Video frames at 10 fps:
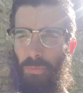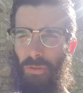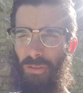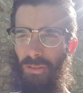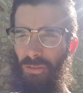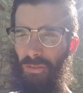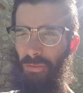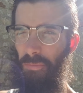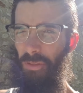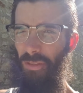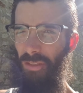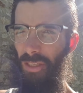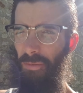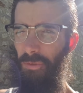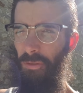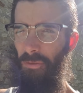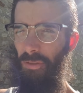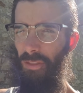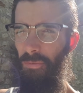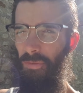personal, but I'm sure
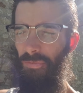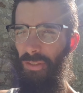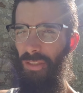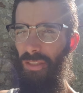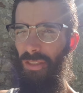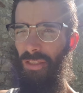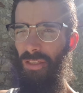he will find,